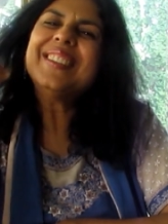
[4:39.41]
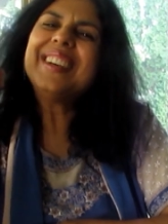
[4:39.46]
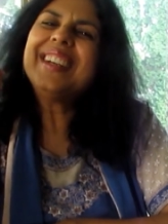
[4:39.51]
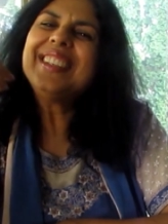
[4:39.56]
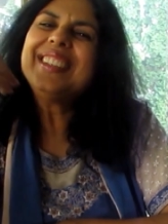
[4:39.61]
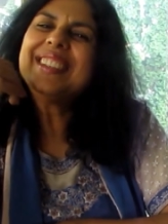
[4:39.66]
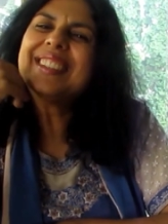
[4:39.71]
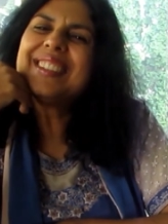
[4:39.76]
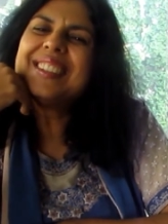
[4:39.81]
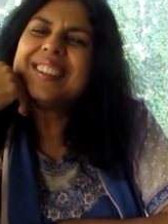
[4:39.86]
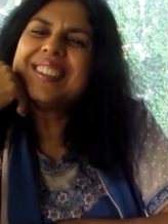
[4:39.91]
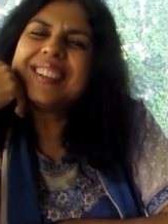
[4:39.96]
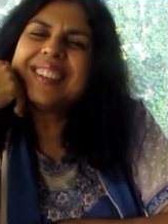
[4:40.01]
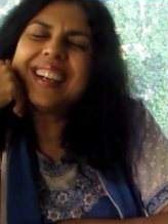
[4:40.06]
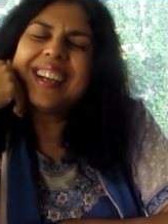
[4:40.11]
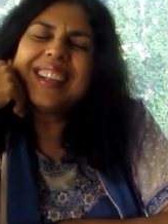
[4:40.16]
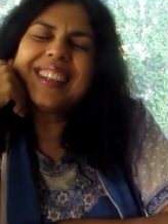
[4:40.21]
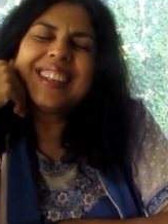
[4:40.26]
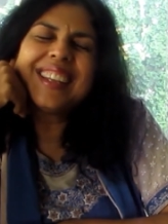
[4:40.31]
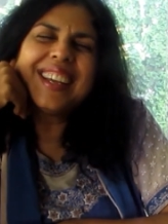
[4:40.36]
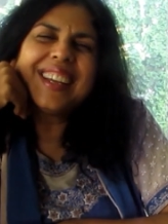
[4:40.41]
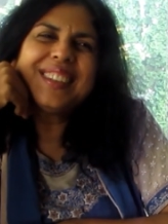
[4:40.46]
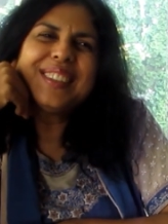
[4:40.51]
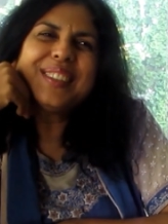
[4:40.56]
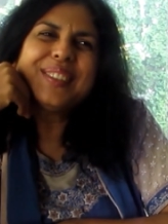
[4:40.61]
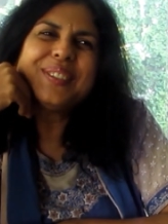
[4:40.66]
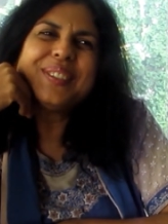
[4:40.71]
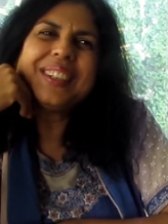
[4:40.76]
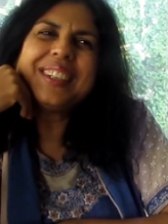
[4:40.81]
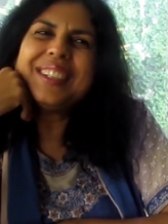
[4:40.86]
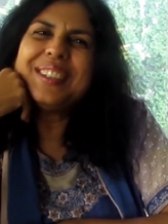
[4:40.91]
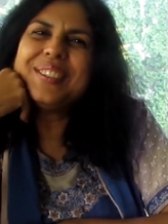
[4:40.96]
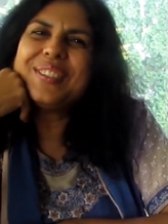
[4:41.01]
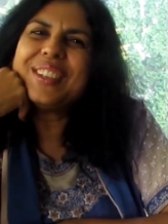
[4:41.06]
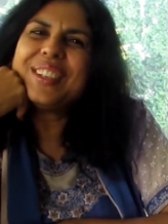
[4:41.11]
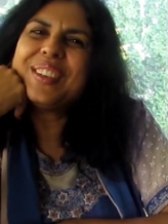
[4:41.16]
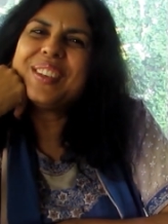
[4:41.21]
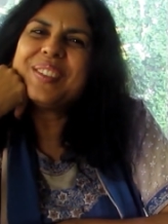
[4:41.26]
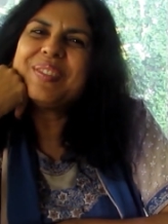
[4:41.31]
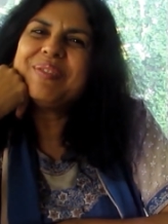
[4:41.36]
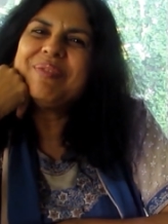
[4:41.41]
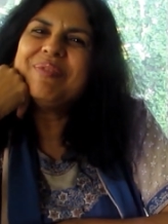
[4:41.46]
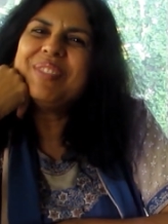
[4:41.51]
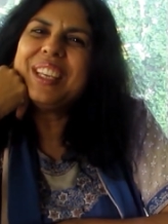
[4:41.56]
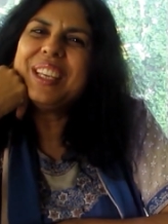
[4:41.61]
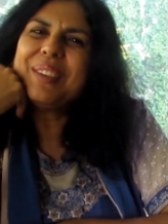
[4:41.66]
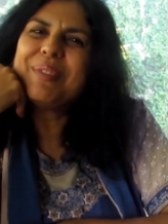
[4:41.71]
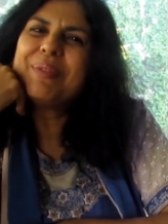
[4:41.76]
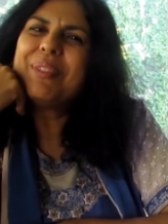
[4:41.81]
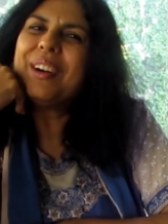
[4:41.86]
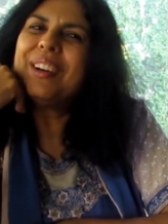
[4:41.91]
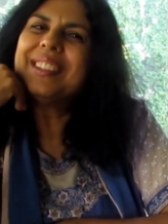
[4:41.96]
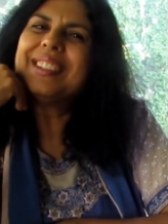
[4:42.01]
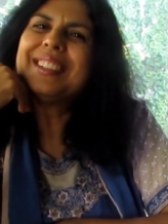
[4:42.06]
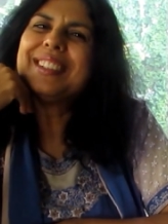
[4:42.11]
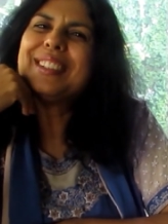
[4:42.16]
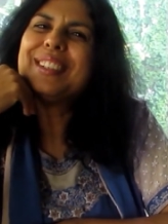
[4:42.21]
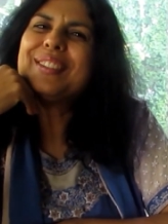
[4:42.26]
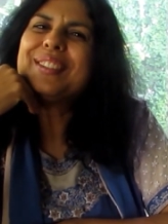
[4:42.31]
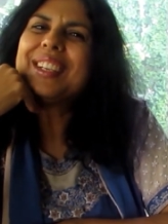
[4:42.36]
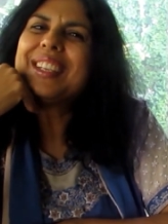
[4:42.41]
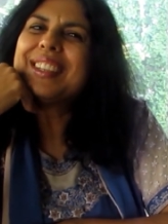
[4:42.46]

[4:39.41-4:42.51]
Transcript: Well, I do believe in being positive.